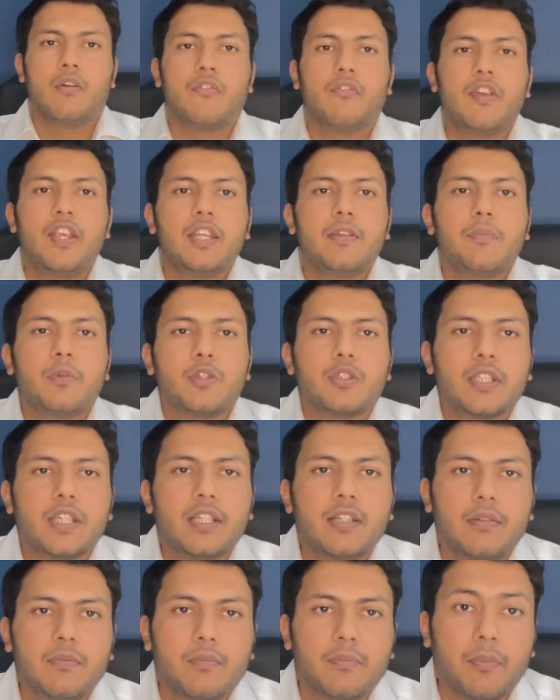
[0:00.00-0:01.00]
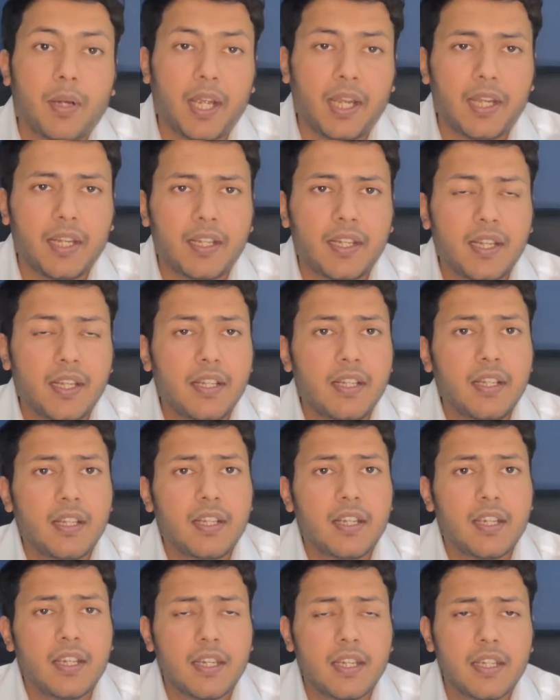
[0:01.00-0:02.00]
Wynk Music by Airtel
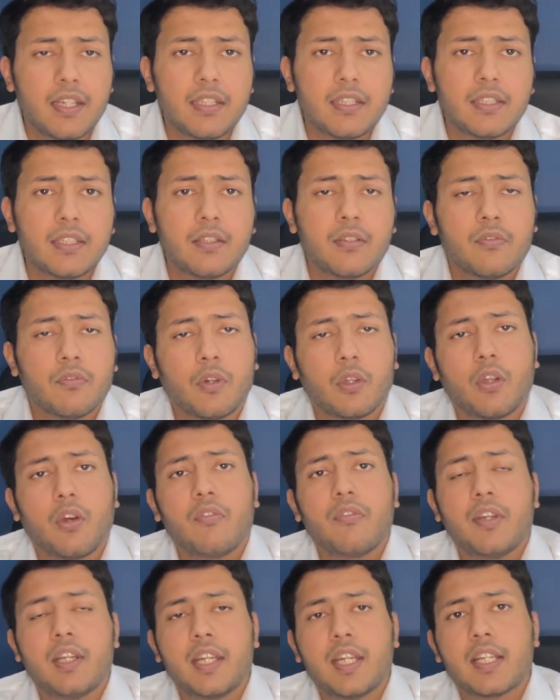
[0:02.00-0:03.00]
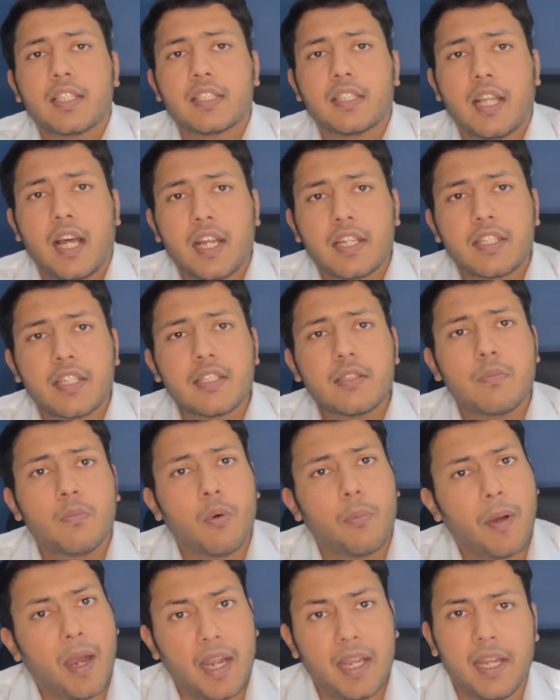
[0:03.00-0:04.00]
is one of India's largest
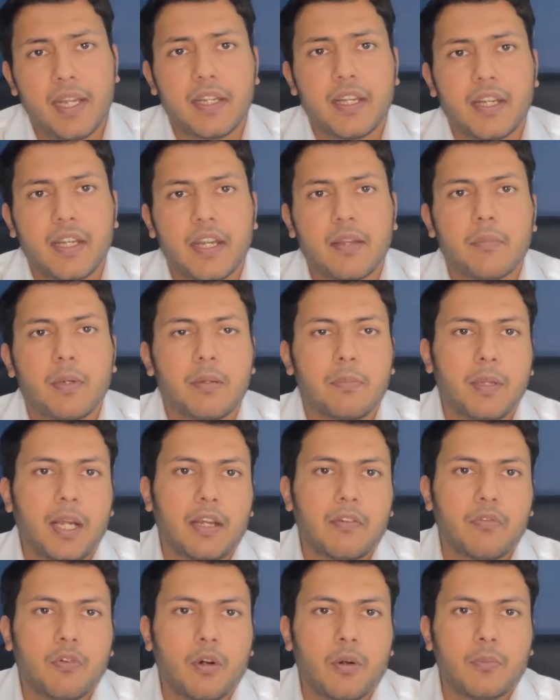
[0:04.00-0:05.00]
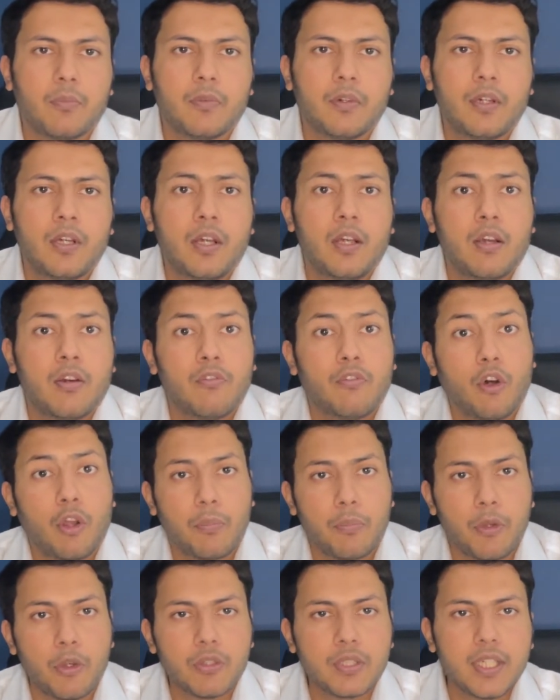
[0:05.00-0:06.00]
mobile entertainment platform for
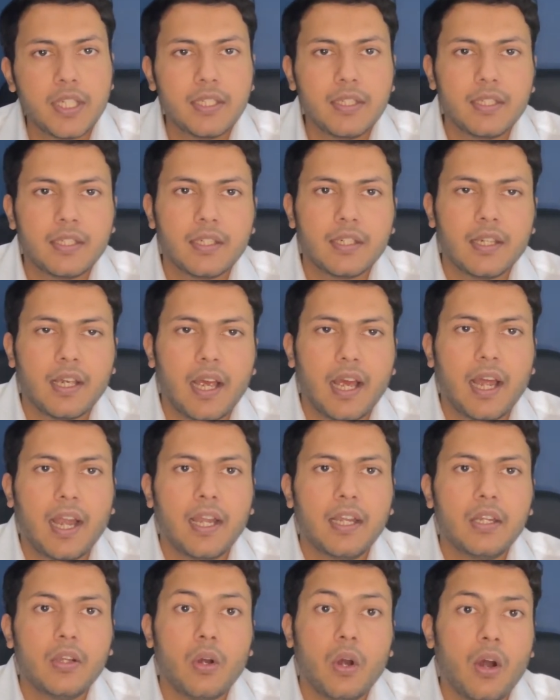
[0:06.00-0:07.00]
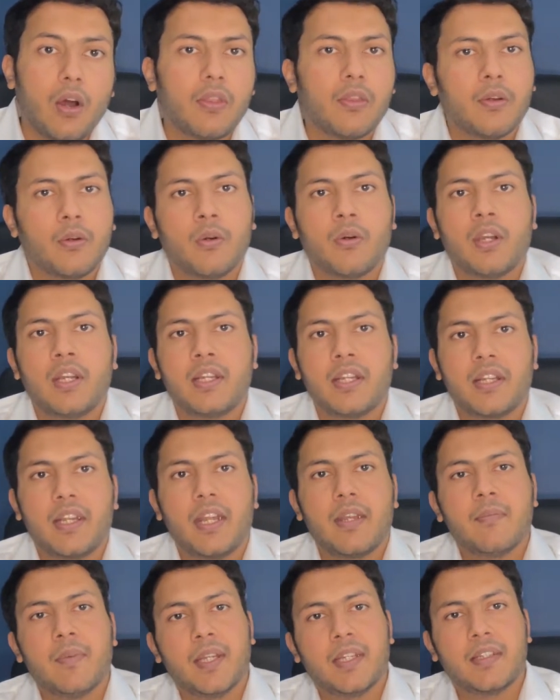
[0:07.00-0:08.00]
music and on-the-go
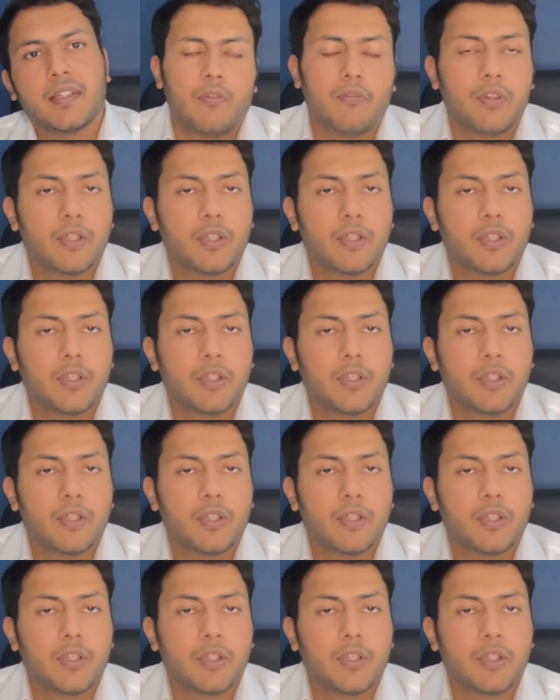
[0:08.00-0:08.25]
entertainment.